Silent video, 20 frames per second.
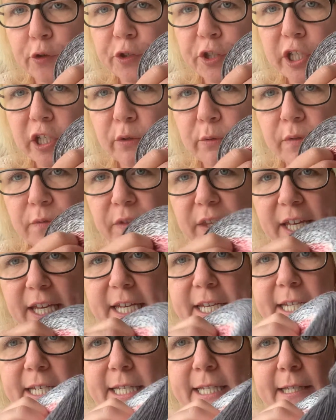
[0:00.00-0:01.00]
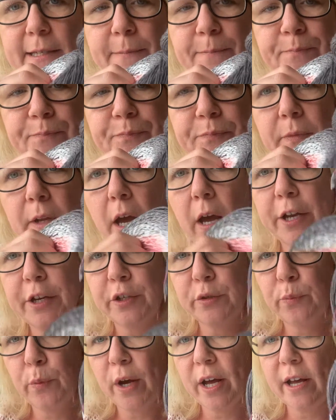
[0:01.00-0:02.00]
2 of these, I
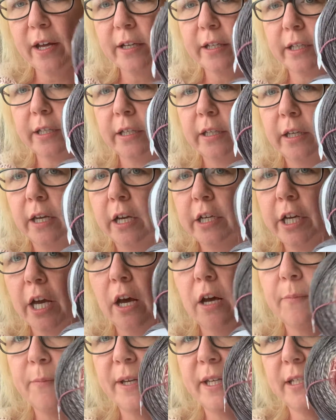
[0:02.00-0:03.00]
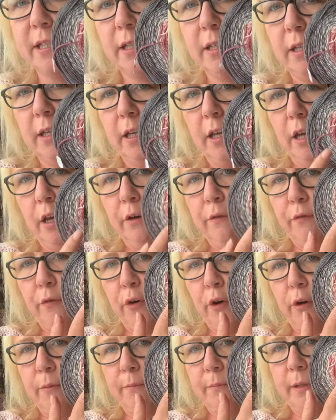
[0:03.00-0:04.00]
could work a garment
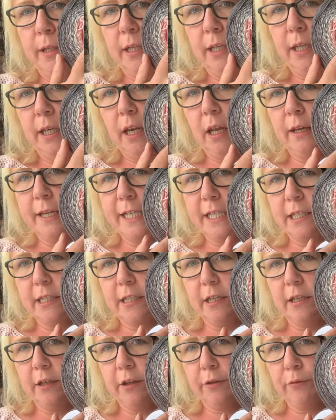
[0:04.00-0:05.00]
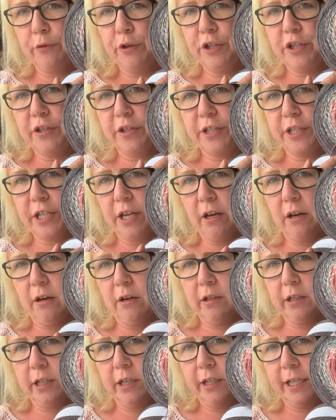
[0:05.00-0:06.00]
from light through to the
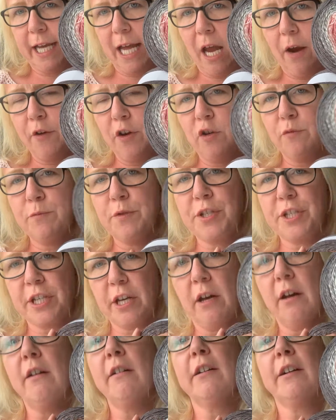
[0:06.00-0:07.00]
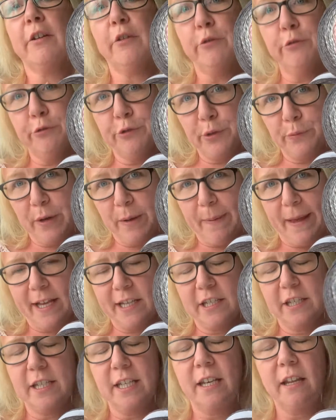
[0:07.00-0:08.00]
dark, carry on with the dark, all the way back
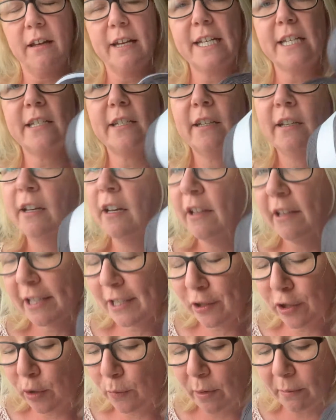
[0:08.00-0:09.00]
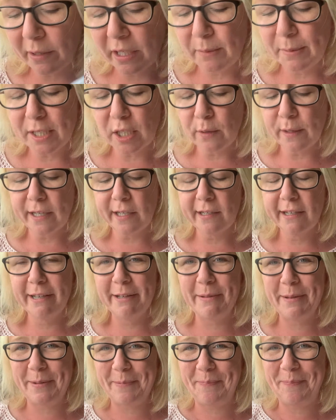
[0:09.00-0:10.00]
to the light. It's not what I'm going to be doing,
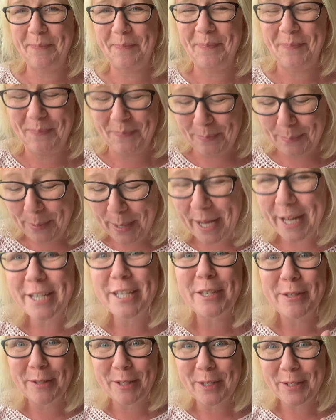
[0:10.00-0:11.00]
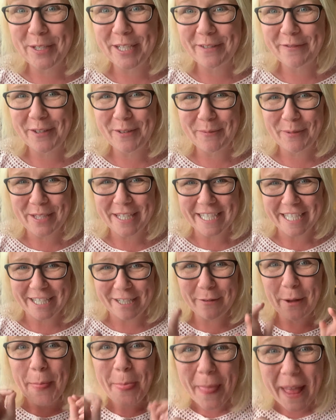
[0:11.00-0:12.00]
but you could if you wanted
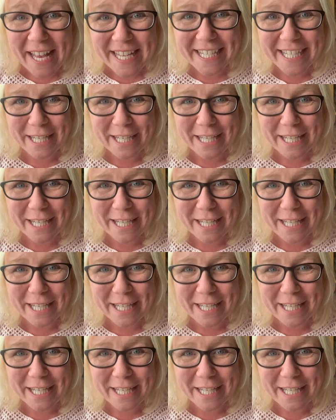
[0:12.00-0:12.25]
to, and that's the